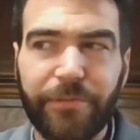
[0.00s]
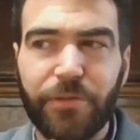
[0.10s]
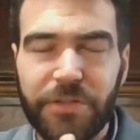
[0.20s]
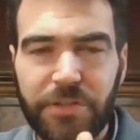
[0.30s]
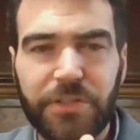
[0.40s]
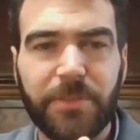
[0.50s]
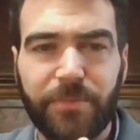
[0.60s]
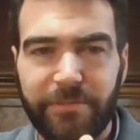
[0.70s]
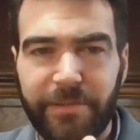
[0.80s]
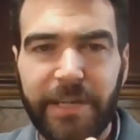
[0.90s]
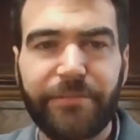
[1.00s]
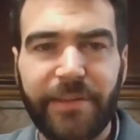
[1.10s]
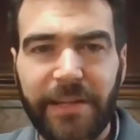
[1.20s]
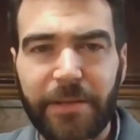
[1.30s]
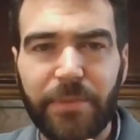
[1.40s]
Of course, you should provide
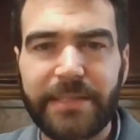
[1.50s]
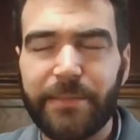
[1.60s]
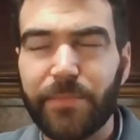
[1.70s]
value with them,